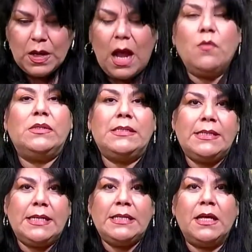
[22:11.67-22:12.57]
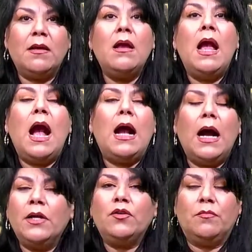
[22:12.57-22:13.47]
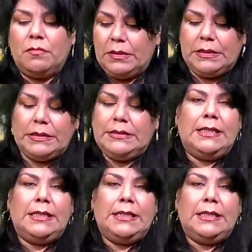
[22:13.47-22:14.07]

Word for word: I was sitting there under was